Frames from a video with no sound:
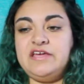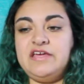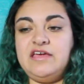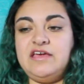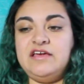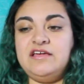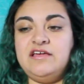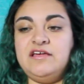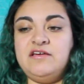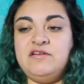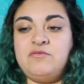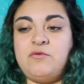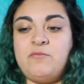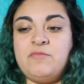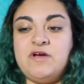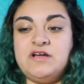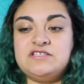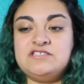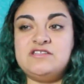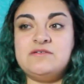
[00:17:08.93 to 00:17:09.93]
And when
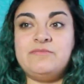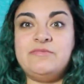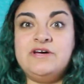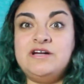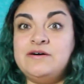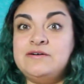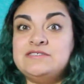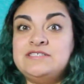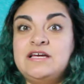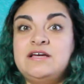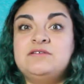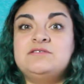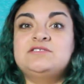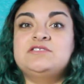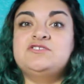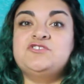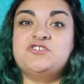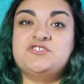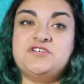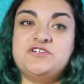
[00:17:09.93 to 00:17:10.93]
we got to the mud, I was
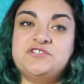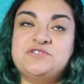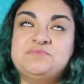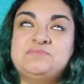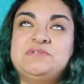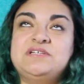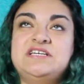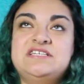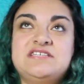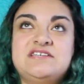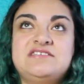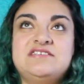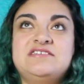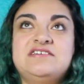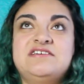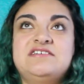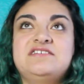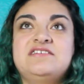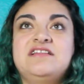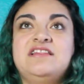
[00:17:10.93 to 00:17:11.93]
like, drill sergeant, please, I was
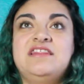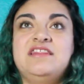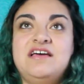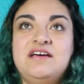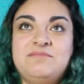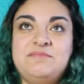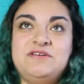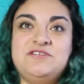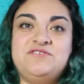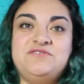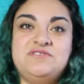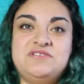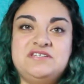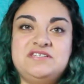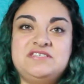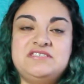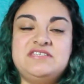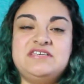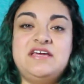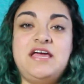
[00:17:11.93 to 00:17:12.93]
like, let me do
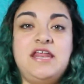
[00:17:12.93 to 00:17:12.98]
this.